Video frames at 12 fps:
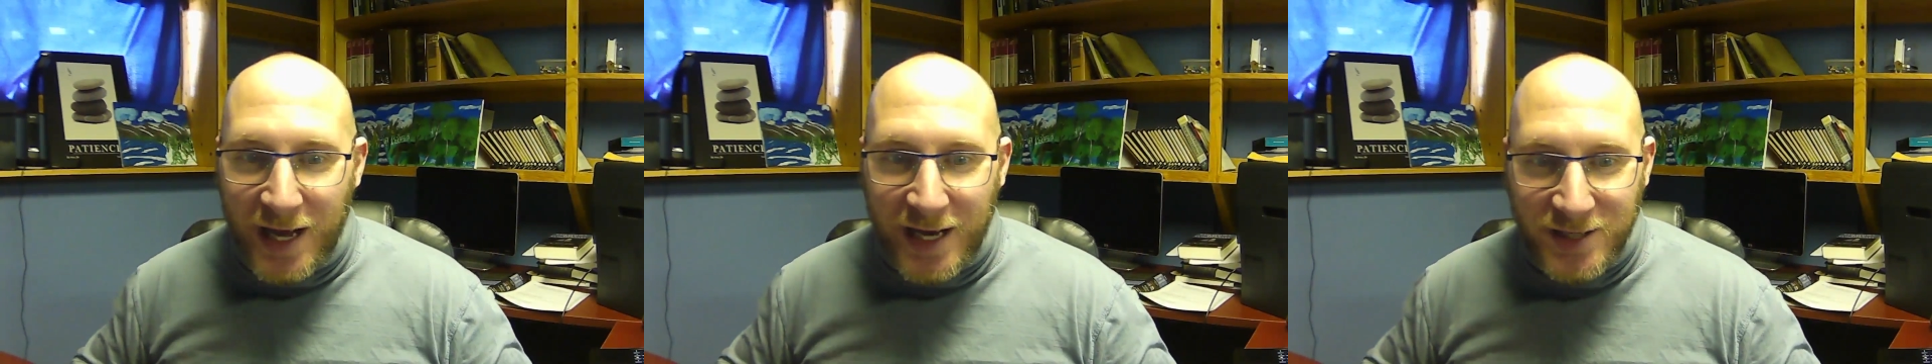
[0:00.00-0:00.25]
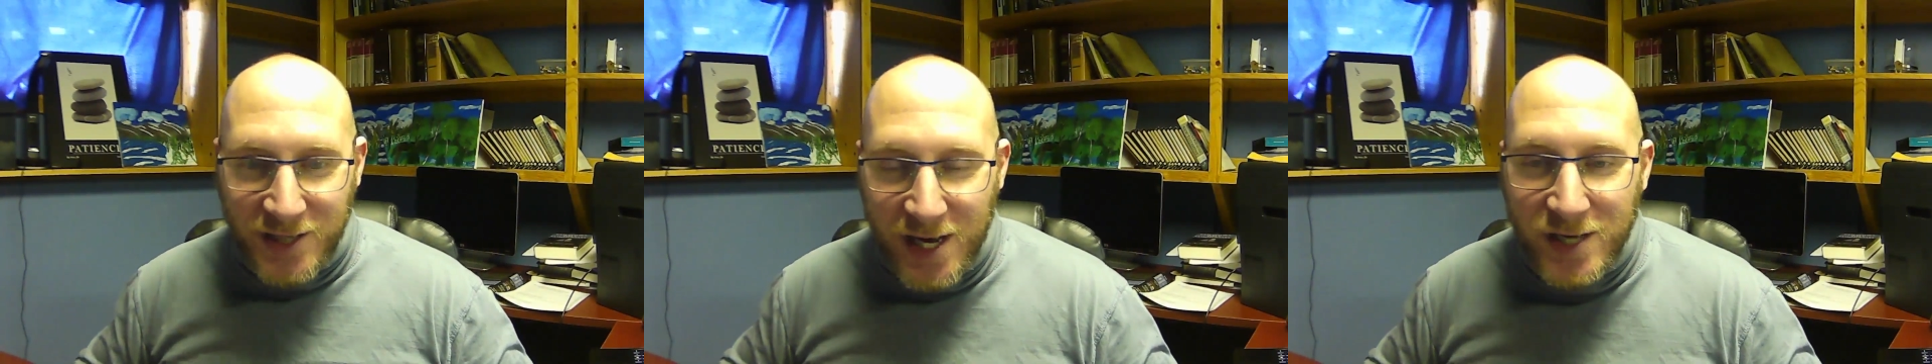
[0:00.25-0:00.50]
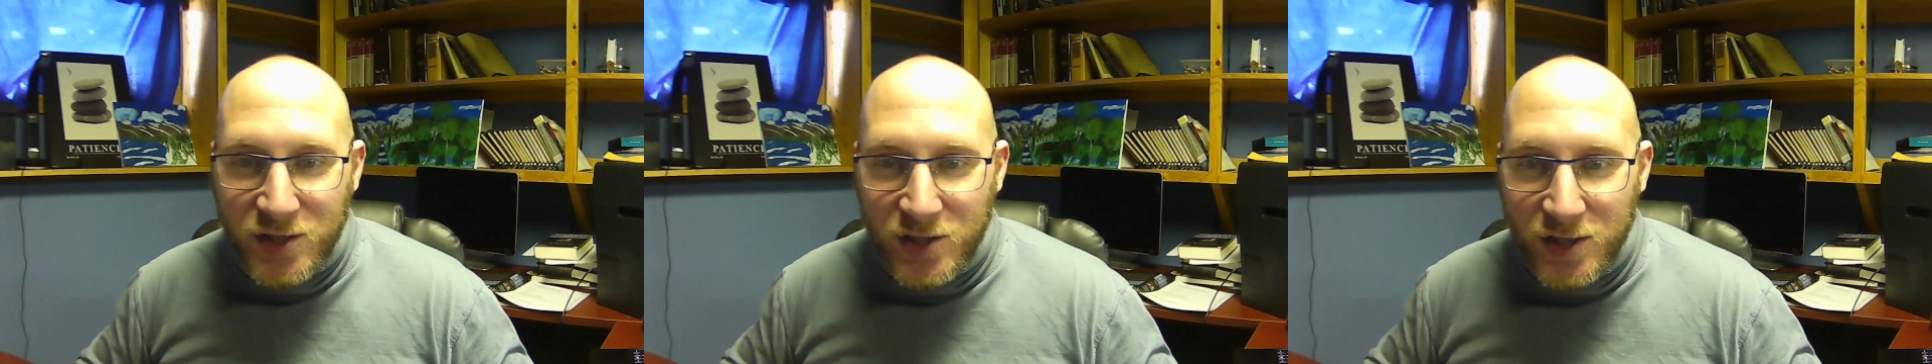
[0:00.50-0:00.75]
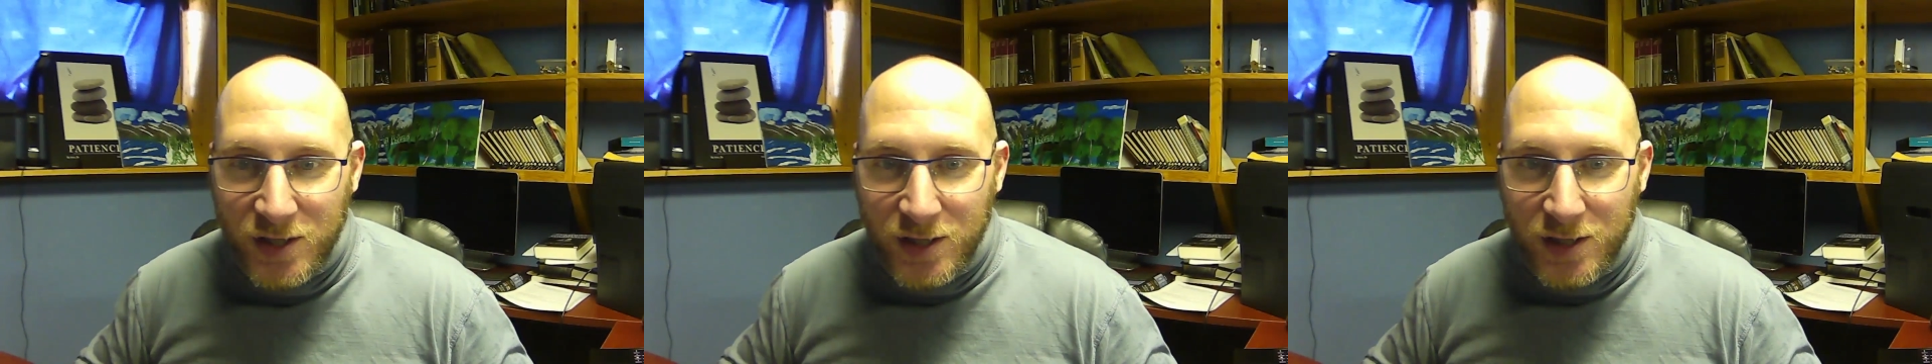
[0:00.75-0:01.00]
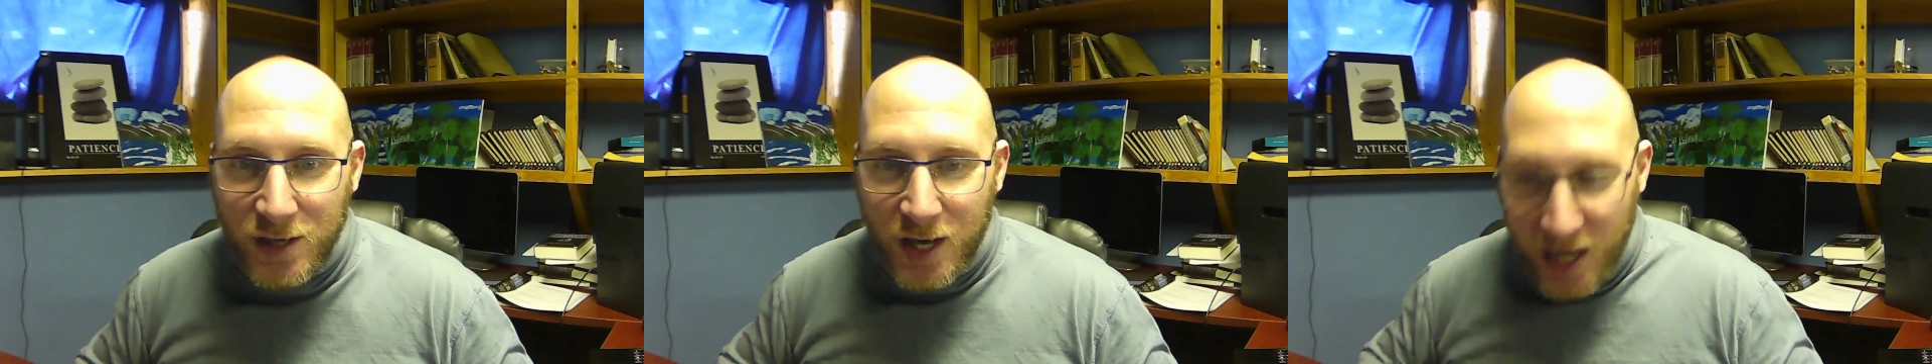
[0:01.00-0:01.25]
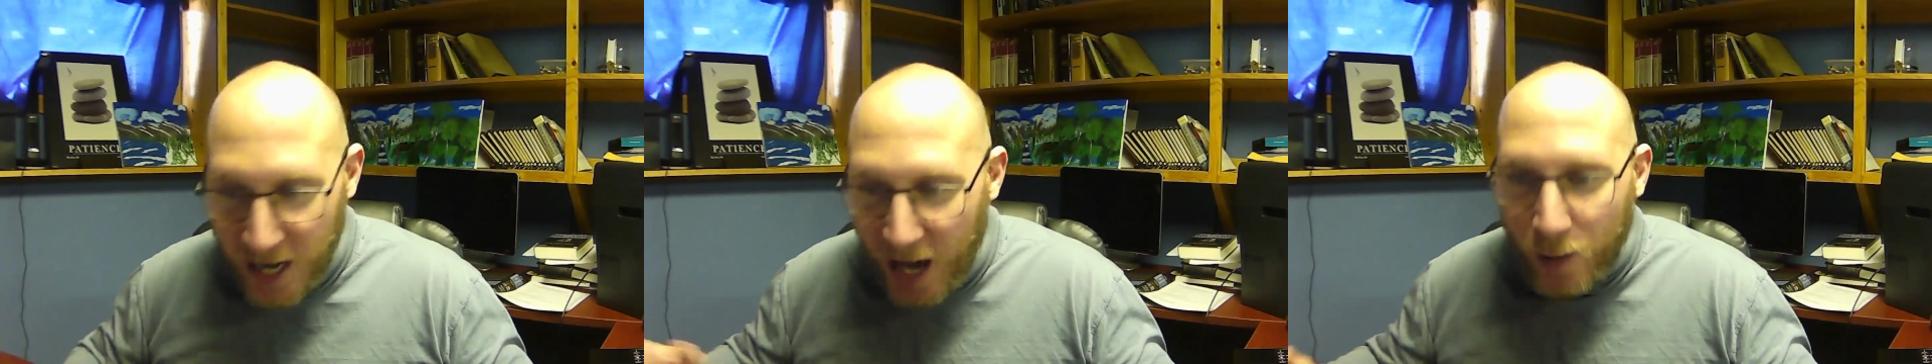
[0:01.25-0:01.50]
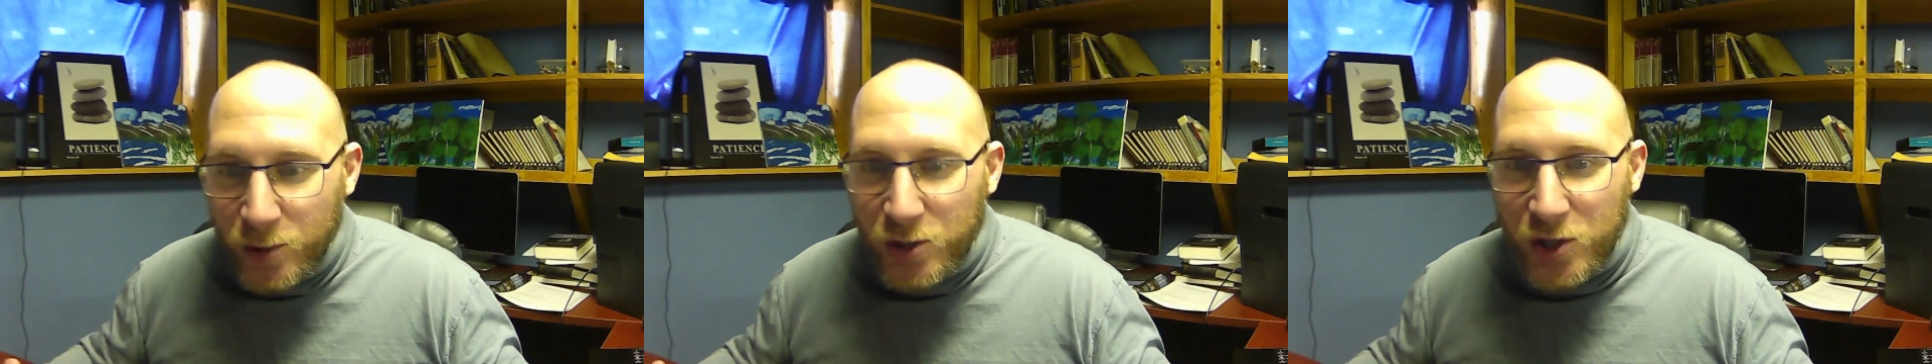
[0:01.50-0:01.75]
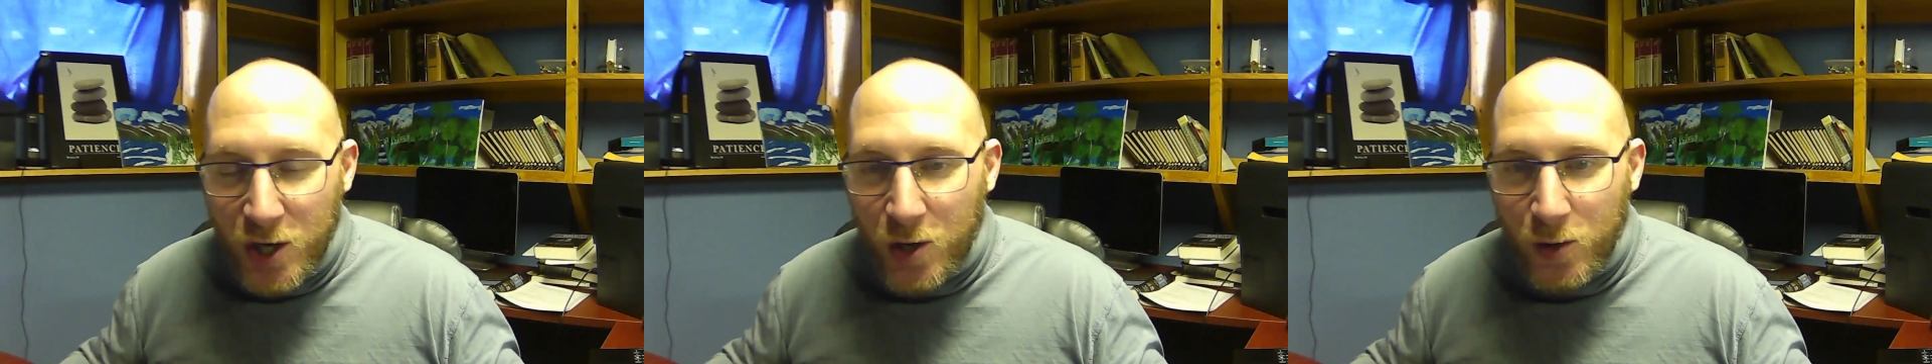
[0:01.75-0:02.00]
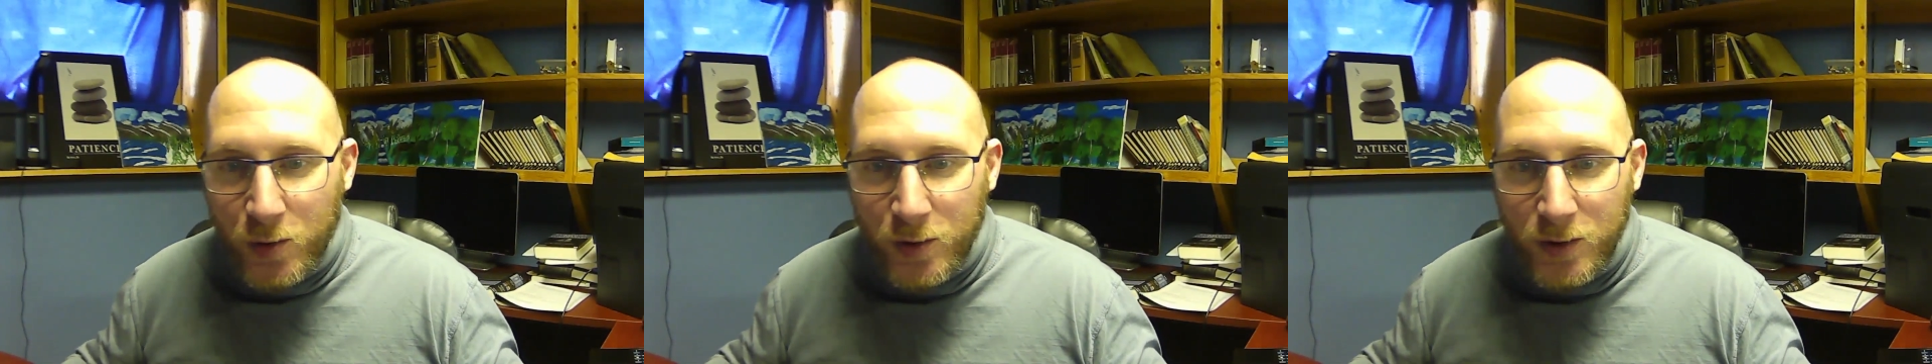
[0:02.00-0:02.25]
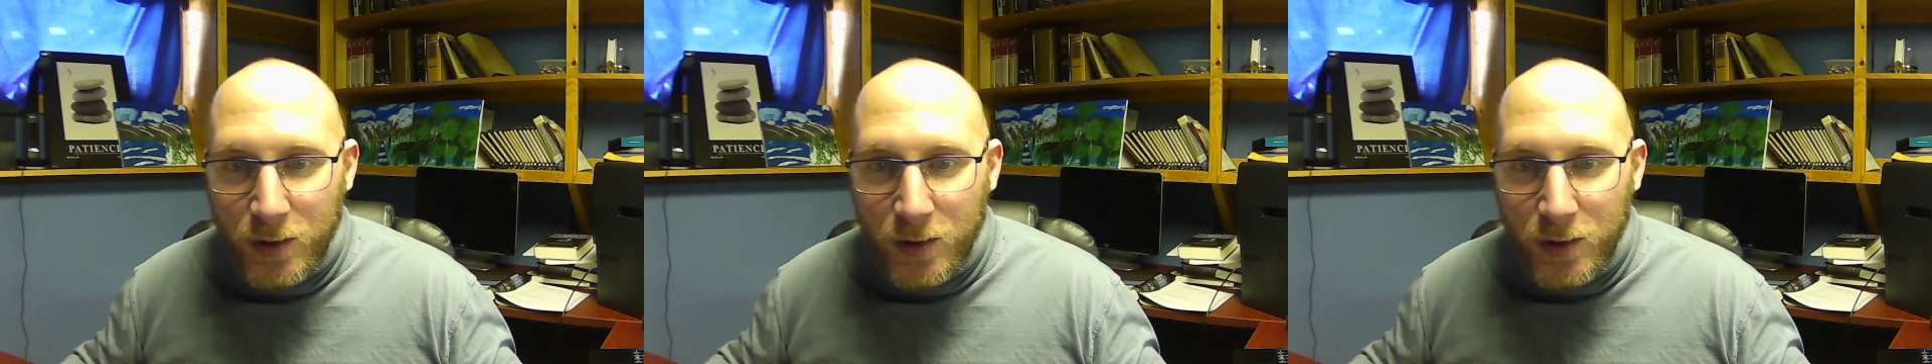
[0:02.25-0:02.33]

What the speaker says: last days? And how would you know?